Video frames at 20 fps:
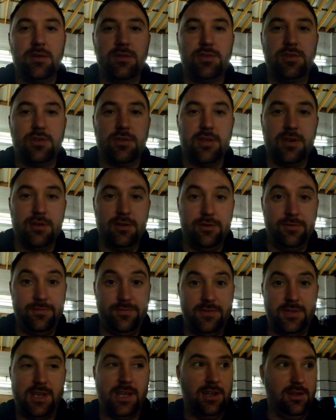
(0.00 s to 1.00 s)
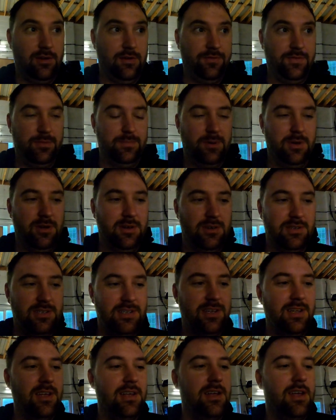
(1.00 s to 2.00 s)
took that off to get it off the
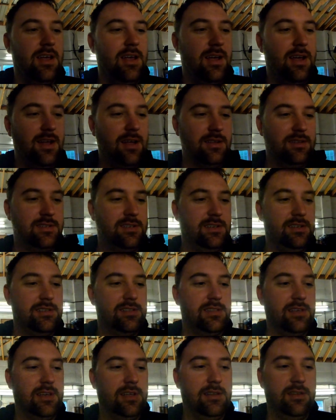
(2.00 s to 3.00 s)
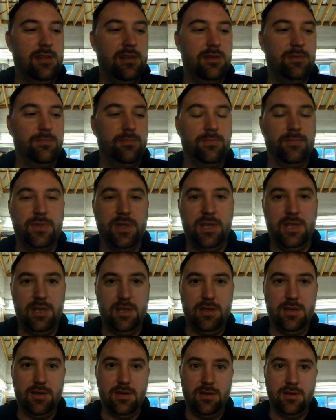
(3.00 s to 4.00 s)
bars, and since then
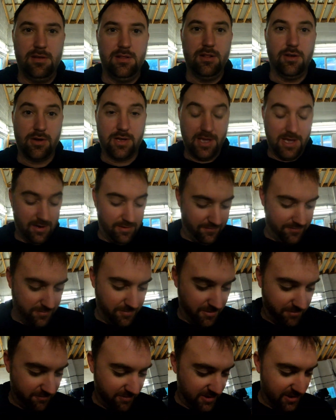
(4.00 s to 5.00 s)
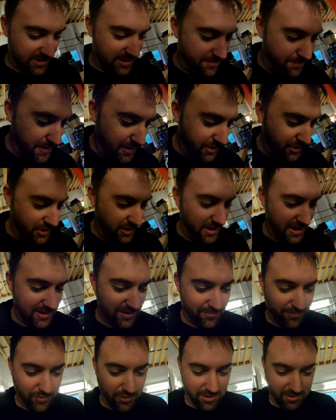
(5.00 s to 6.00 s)
the lockout for my rear suspension
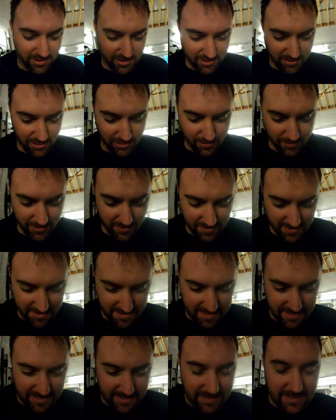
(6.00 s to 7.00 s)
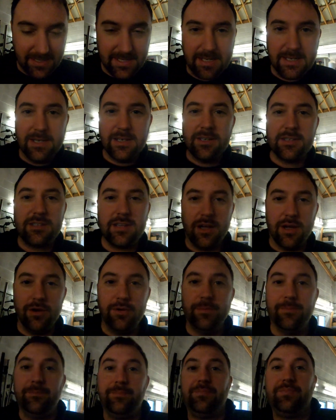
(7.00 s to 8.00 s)
hasn't worked at all.
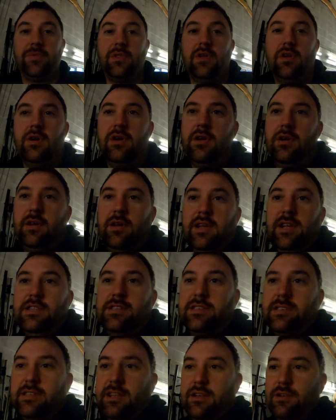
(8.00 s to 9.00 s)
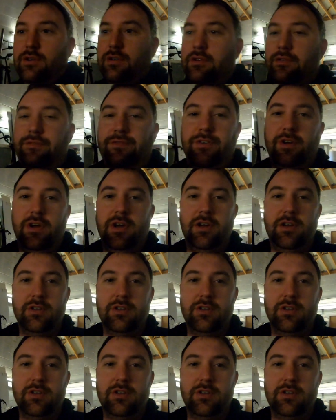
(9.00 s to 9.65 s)
So instead of